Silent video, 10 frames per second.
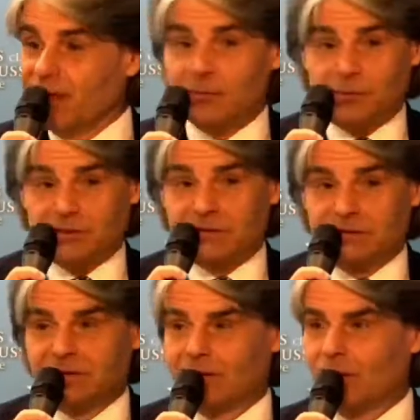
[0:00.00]

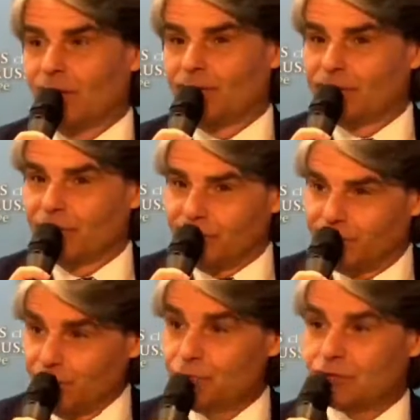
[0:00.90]
development of
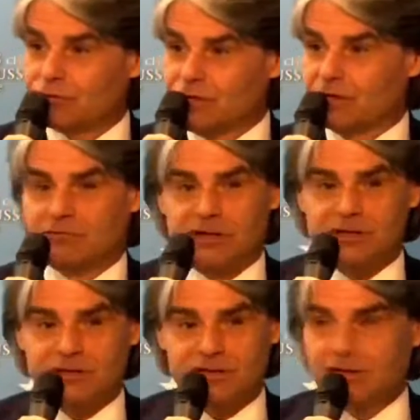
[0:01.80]
future
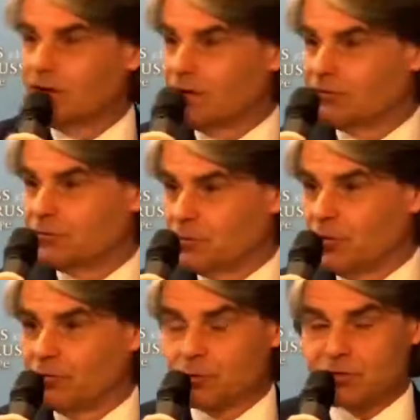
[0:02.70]
generations of
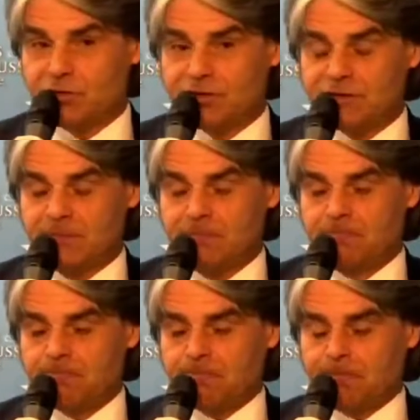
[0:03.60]
musicians.